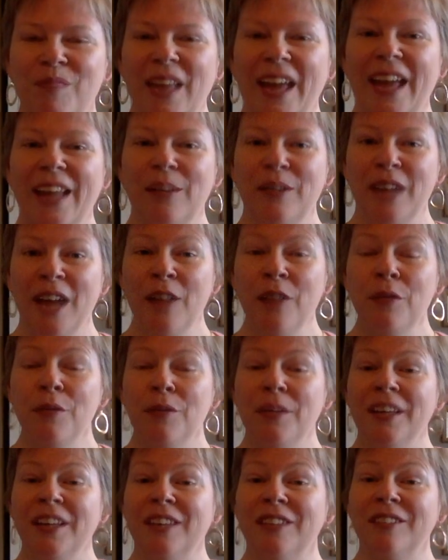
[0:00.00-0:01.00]
And the other
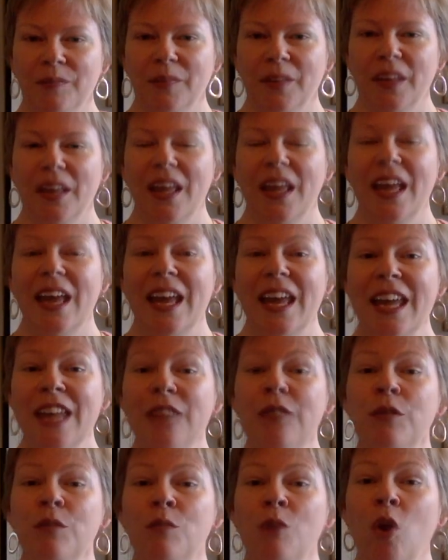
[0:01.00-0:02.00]
thing is,
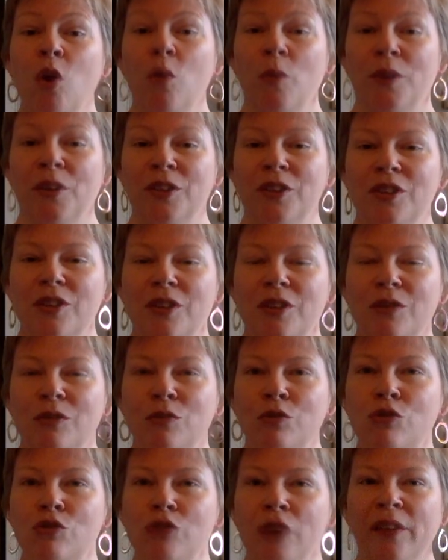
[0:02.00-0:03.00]
in the moment,
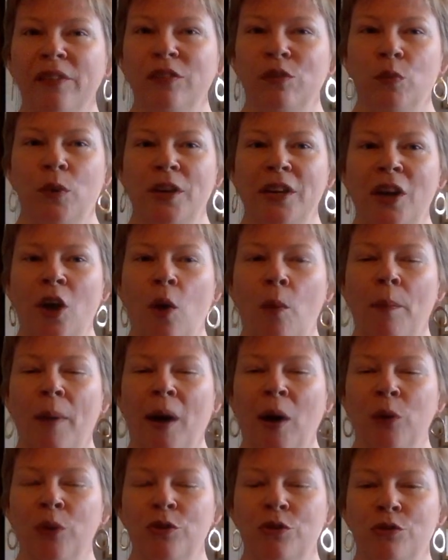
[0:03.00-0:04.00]
just when you're
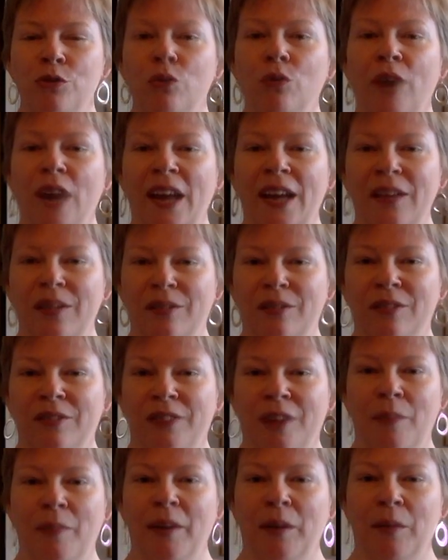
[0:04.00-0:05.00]
about to relax your
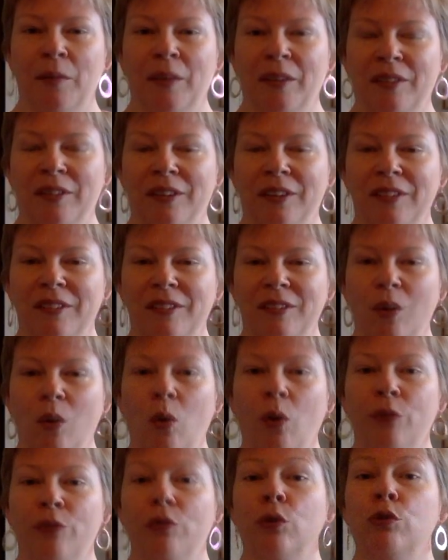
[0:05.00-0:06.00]
stomach muscles,
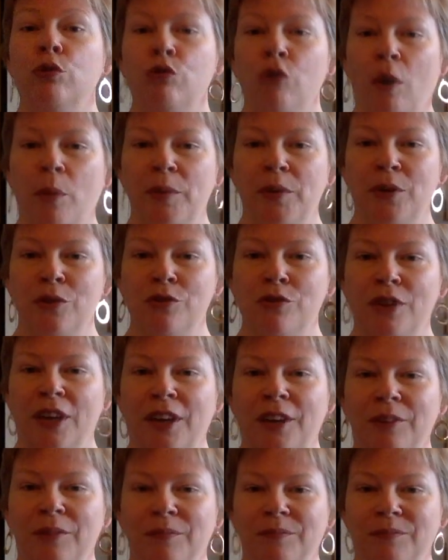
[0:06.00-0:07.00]
also drop your
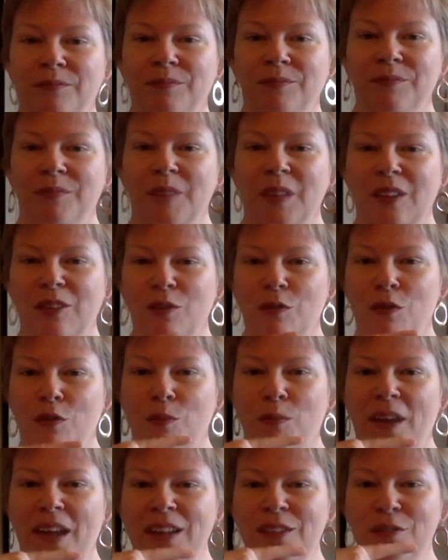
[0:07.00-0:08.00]
chin. So you're
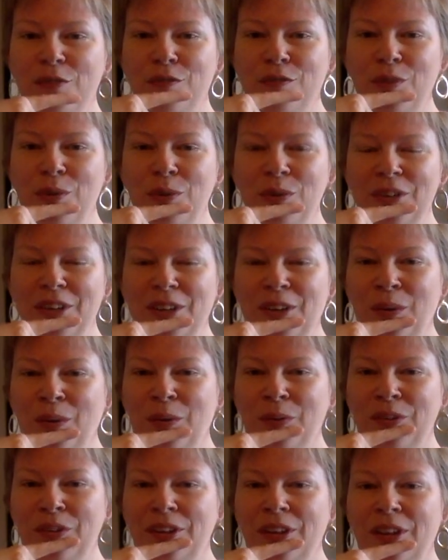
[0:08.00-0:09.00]
playing the flute, it
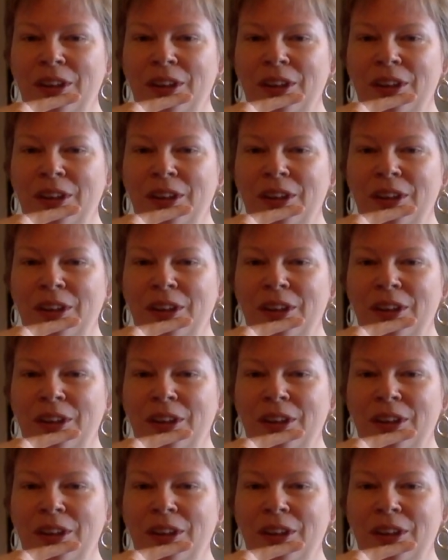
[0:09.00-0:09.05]
goes.